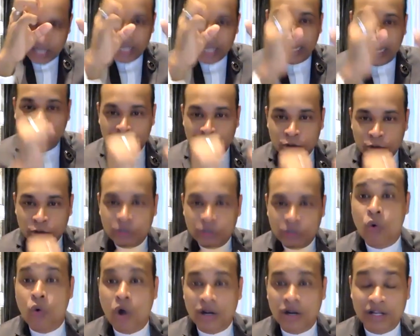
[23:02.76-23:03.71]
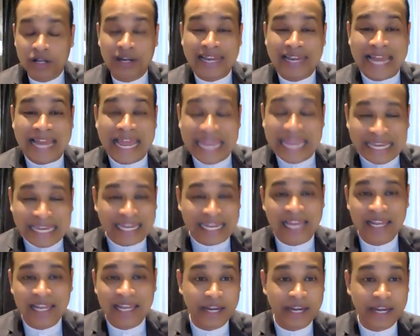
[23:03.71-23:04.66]
into the water like an
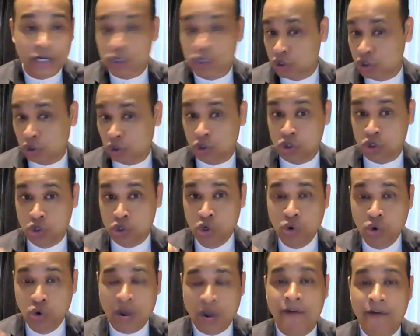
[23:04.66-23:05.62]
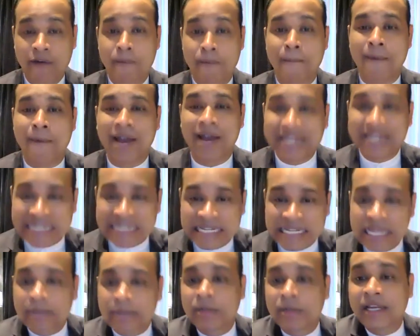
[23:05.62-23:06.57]
alligator. So you have
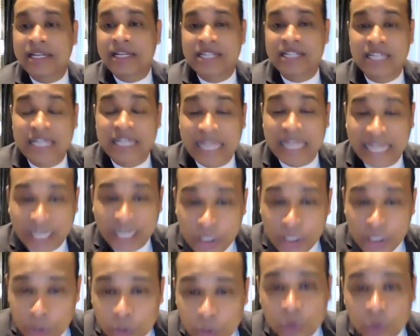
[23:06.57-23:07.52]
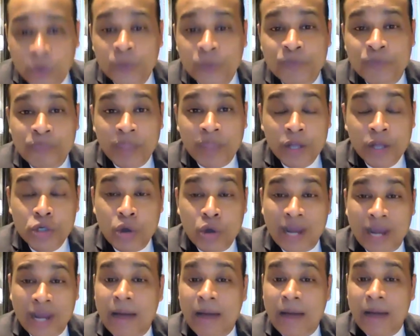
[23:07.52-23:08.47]
mighty ability in you to
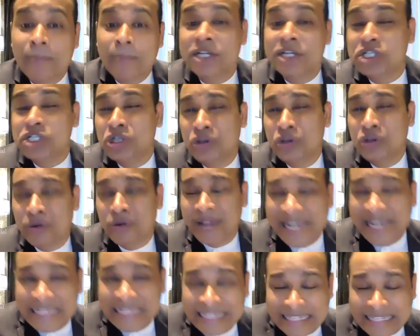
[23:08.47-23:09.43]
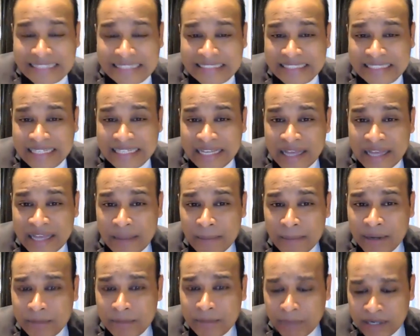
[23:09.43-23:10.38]
accomplish great things.
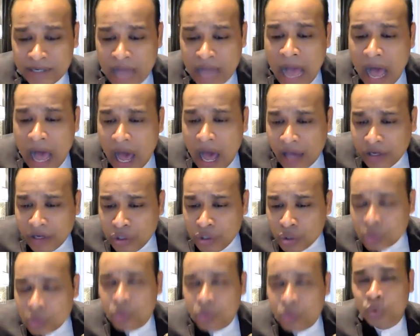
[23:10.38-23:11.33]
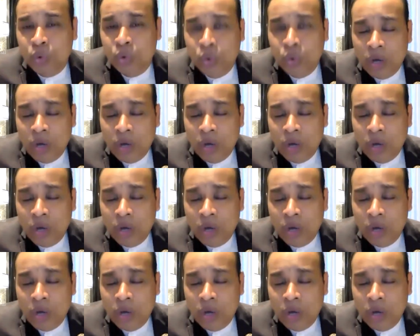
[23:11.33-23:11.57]
But are you